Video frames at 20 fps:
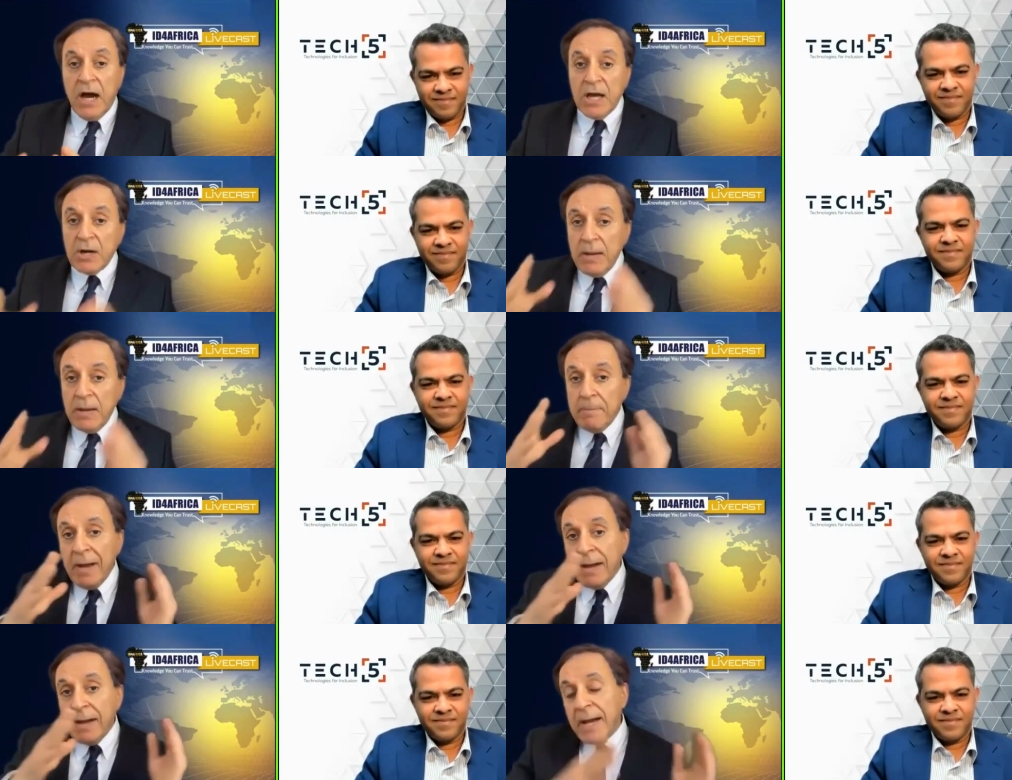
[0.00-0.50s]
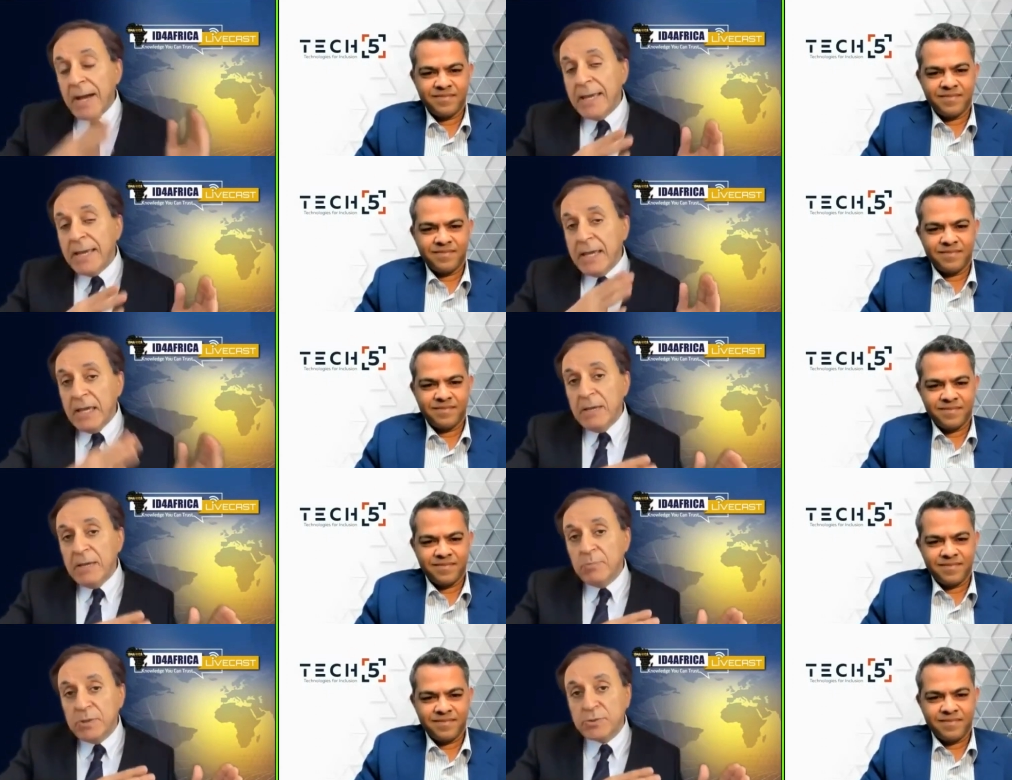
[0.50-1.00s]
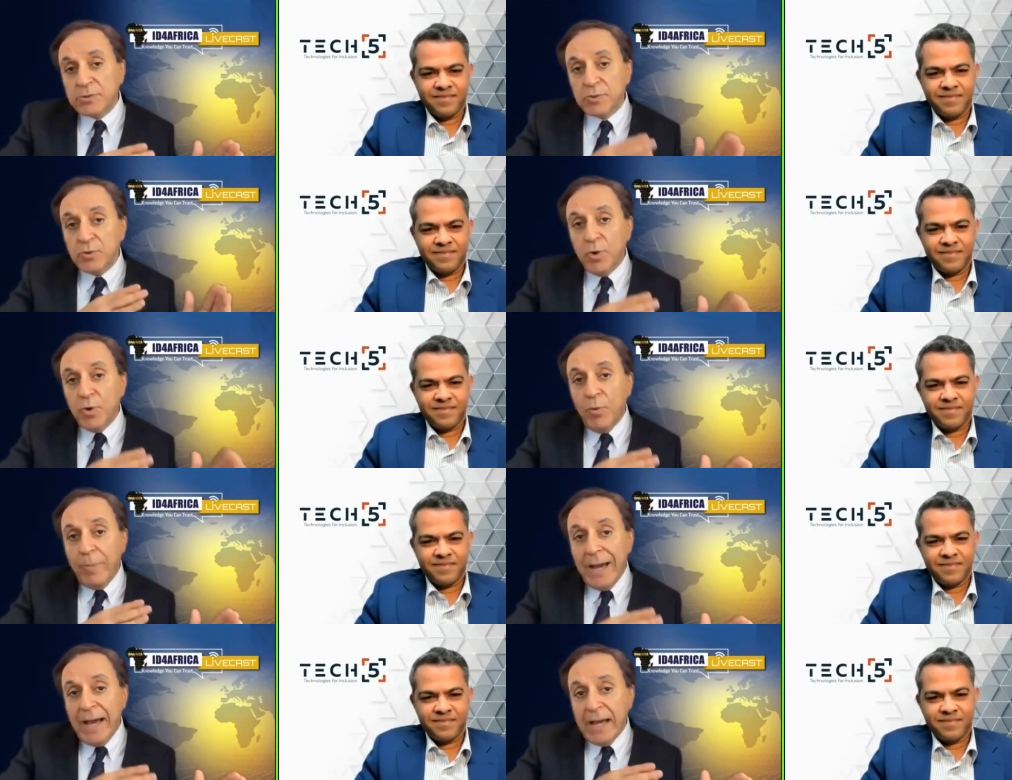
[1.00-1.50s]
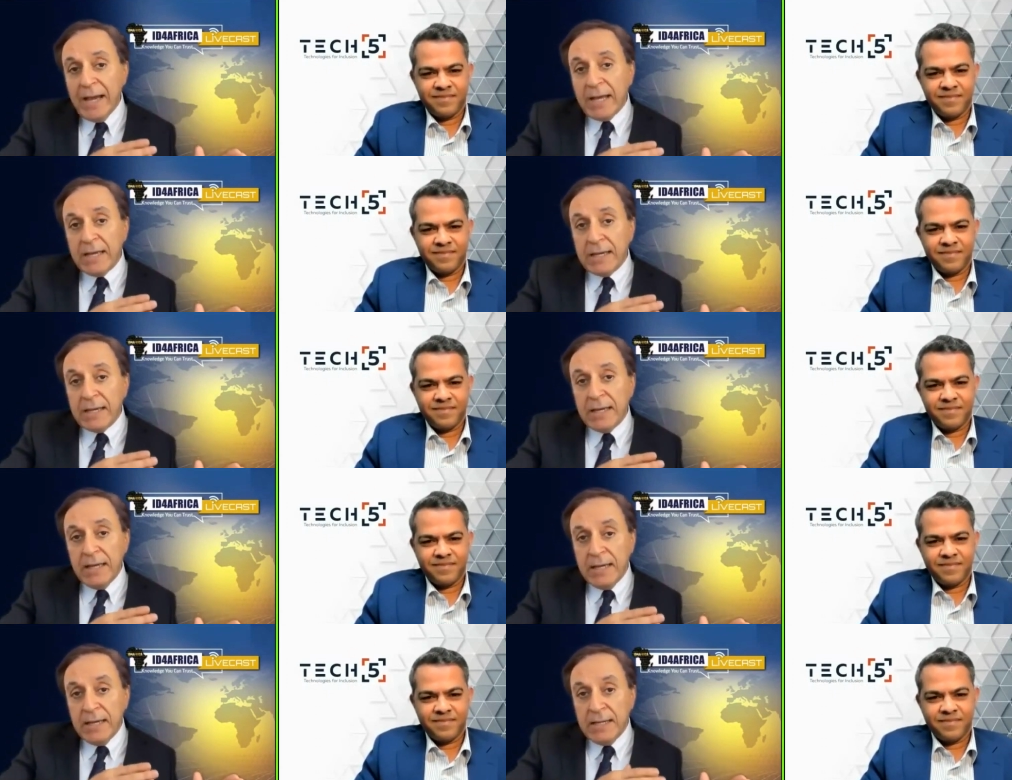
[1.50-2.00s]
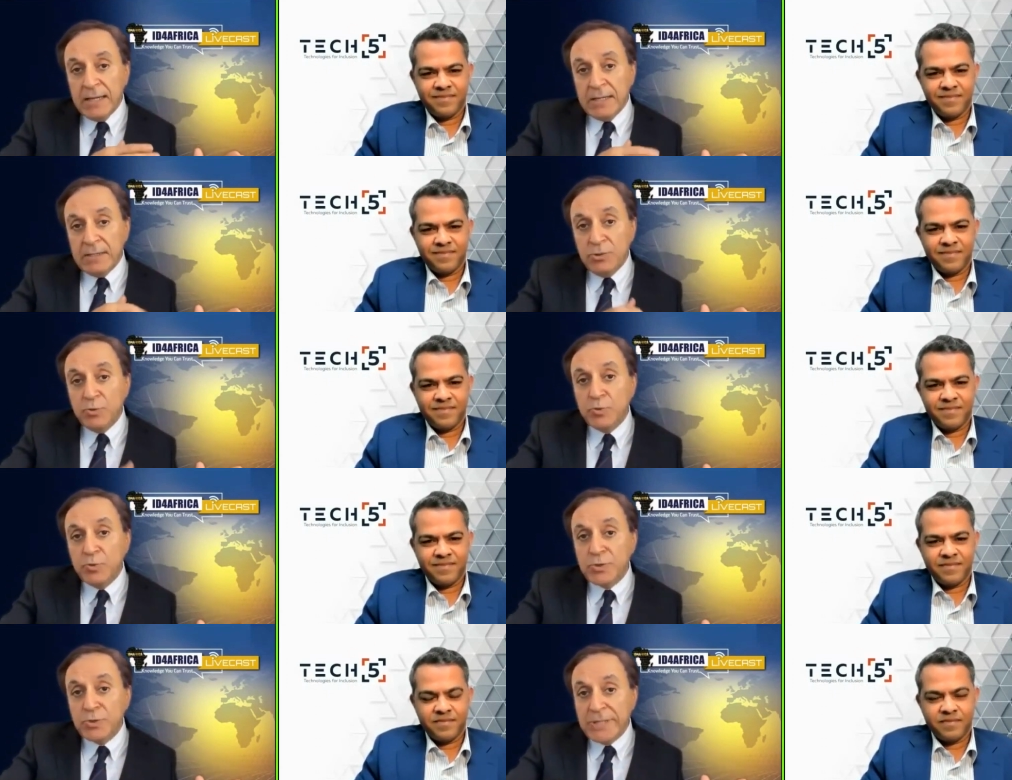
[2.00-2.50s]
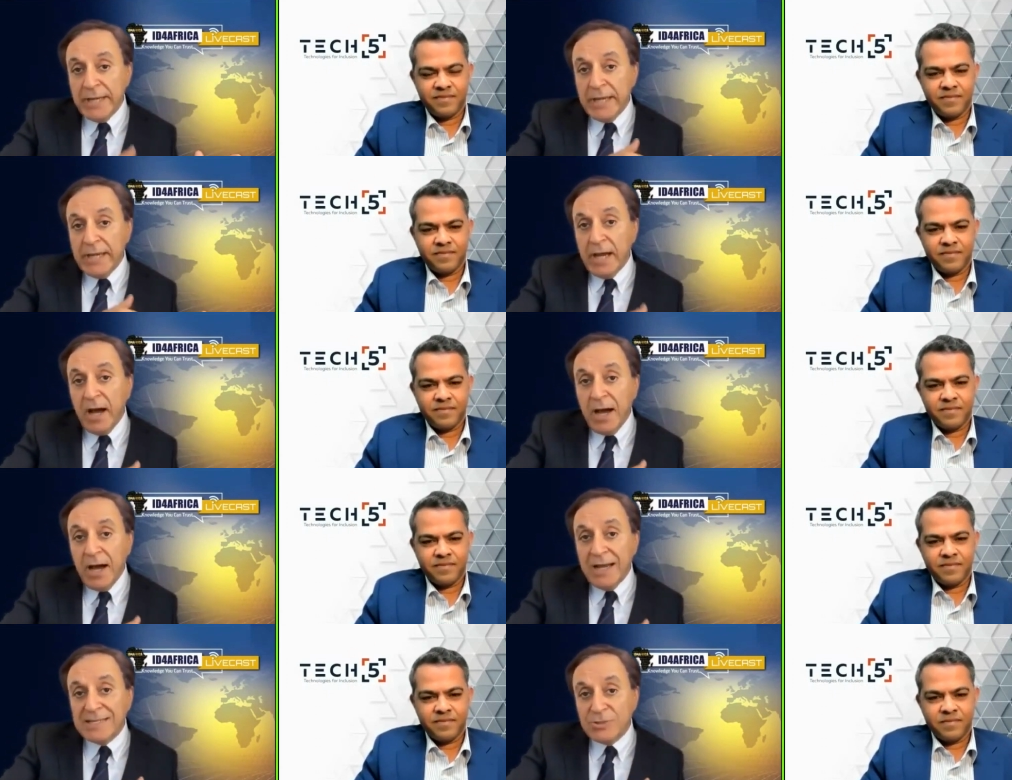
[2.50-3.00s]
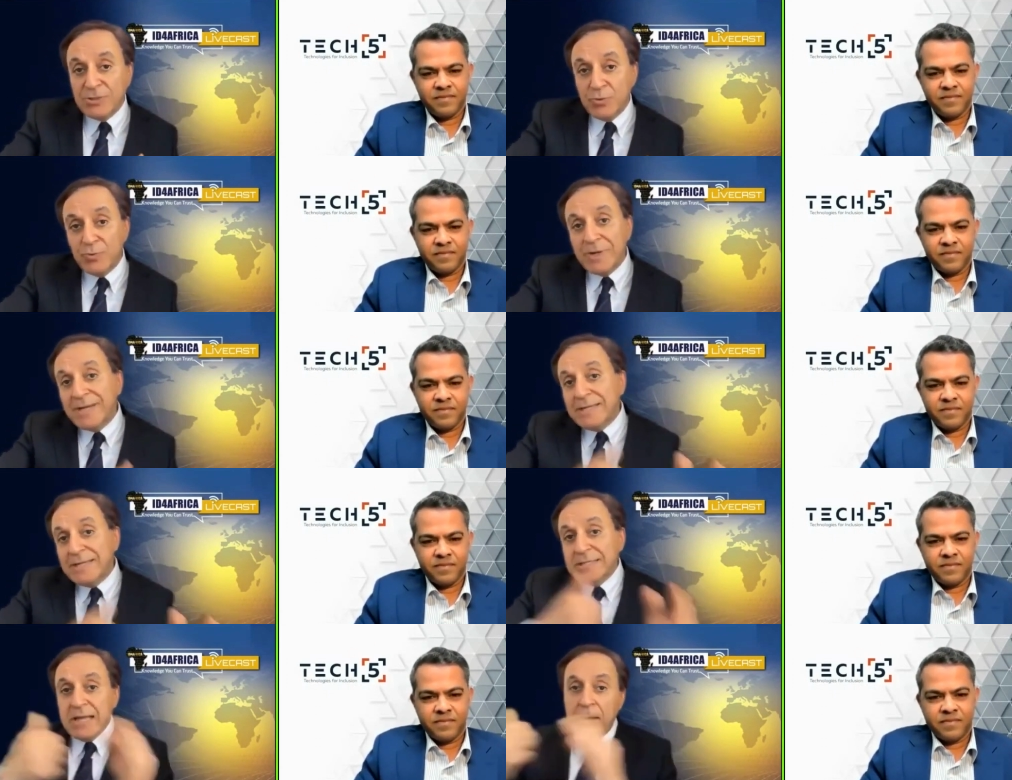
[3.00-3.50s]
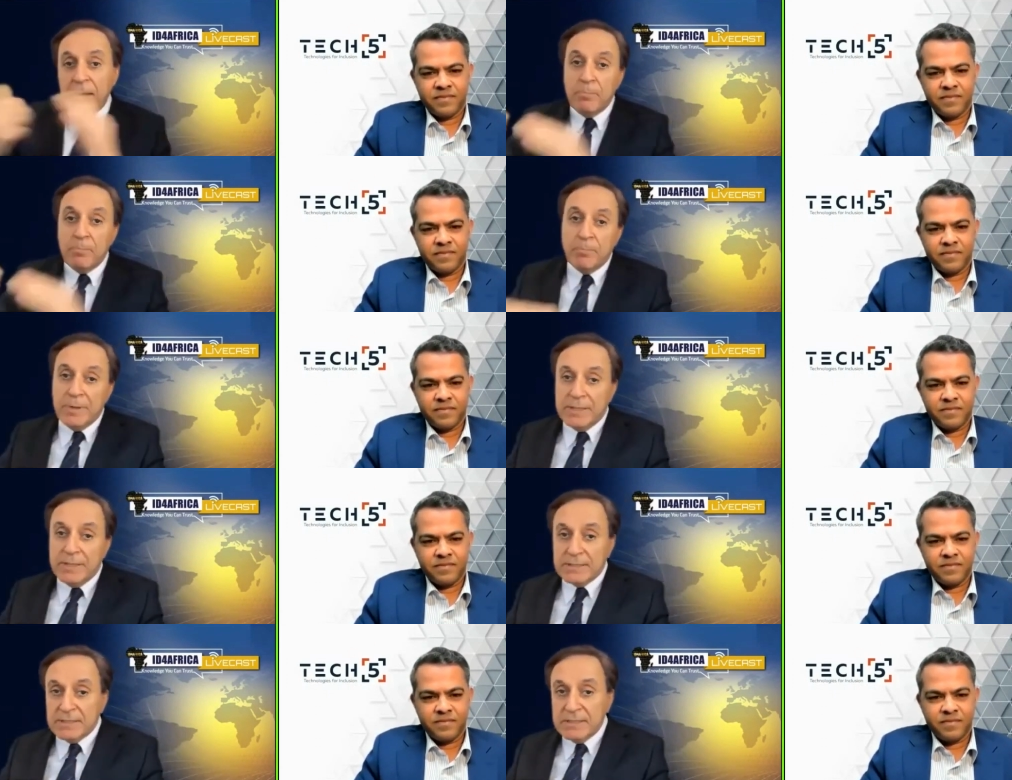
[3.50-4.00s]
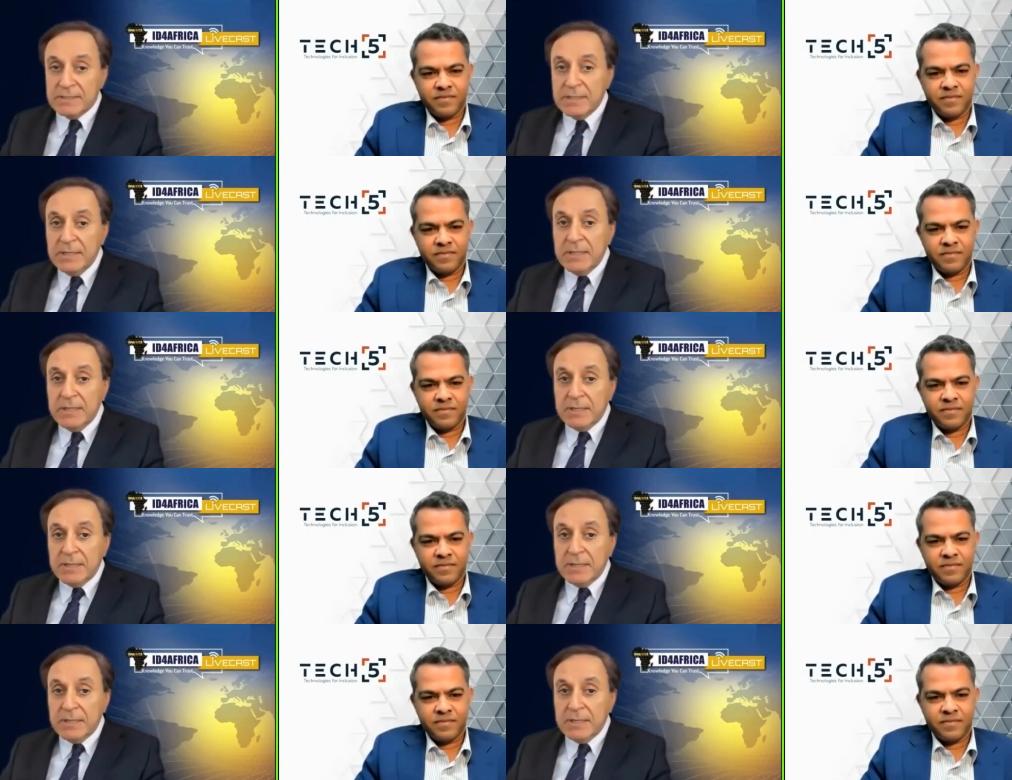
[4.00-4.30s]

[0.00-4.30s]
Speaker 1: are, am I able to go back and use A I to retemplate